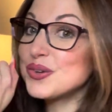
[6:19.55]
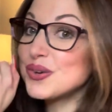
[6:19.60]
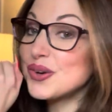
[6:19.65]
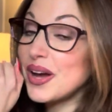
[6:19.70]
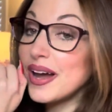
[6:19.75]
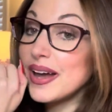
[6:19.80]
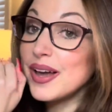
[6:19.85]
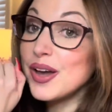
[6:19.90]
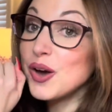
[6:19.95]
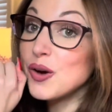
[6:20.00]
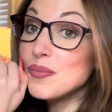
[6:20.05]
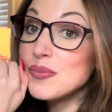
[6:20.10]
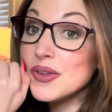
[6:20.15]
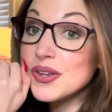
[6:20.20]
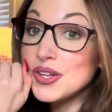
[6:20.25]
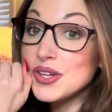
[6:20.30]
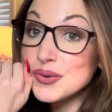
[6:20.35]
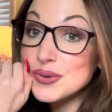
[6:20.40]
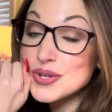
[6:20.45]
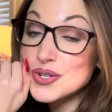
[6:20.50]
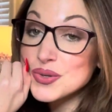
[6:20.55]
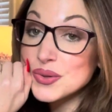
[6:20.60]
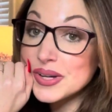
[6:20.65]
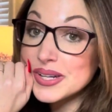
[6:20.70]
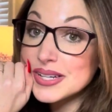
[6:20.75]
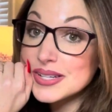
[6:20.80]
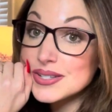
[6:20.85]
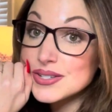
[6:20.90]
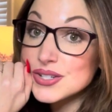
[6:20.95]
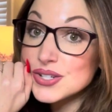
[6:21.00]
I hope that you enjoyed
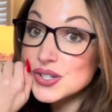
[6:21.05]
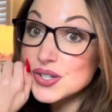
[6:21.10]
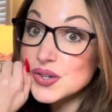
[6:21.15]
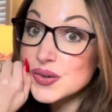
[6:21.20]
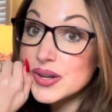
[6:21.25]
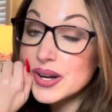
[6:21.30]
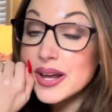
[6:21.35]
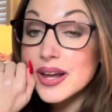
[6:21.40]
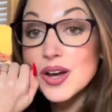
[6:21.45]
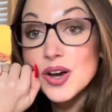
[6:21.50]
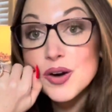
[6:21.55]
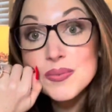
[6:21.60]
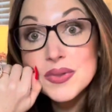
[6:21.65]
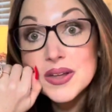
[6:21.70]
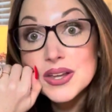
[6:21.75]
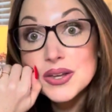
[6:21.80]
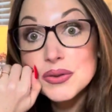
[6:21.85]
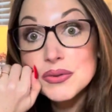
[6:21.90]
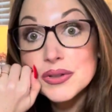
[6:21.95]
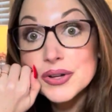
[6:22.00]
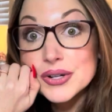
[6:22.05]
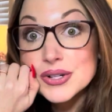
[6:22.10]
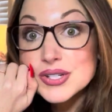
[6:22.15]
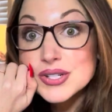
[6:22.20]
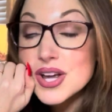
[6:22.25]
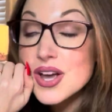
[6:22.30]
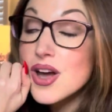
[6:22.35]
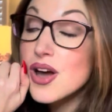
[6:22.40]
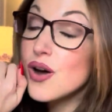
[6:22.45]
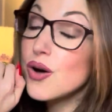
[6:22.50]
it too, and I hope that you learned
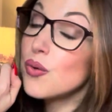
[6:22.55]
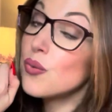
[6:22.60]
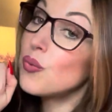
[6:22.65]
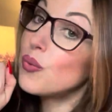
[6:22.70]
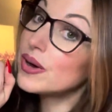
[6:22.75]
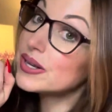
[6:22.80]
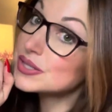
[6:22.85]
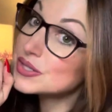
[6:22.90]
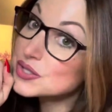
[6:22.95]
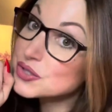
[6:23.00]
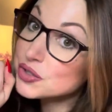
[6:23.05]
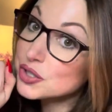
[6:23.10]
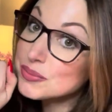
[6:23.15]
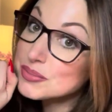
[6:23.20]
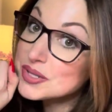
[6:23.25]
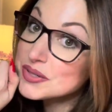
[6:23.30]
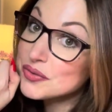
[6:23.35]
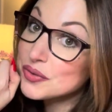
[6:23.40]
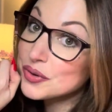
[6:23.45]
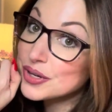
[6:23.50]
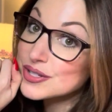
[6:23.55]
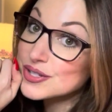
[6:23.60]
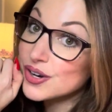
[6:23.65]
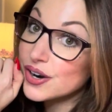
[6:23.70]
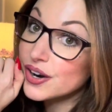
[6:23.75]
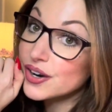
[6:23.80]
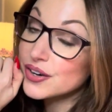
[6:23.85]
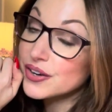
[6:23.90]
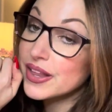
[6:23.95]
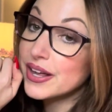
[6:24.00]
what descriptive words
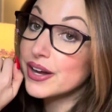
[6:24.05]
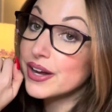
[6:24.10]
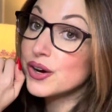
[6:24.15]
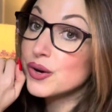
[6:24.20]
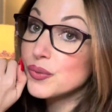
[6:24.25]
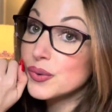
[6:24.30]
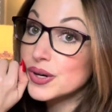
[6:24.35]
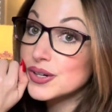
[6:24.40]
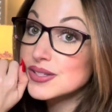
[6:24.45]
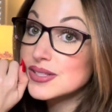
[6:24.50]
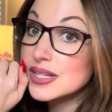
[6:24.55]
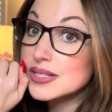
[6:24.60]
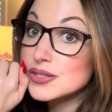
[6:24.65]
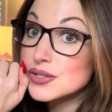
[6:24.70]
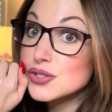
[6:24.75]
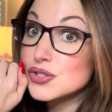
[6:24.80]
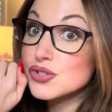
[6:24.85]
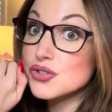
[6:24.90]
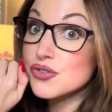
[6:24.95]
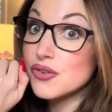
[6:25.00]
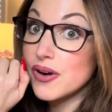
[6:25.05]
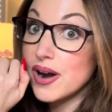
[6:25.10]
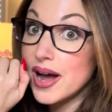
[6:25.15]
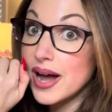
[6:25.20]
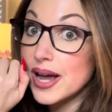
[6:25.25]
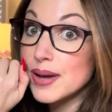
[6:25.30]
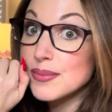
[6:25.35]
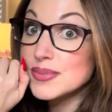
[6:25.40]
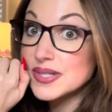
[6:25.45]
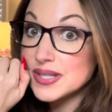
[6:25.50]
are. They are words that
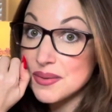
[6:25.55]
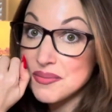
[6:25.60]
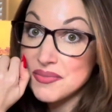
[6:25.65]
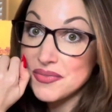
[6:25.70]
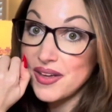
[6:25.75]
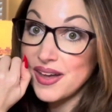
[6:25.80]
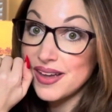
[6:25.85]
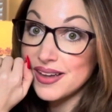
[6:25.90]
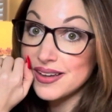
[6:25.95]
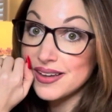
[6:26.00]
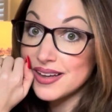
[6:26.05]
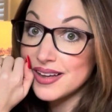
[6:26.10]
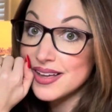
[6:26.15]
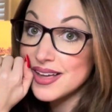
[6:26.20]
describe something.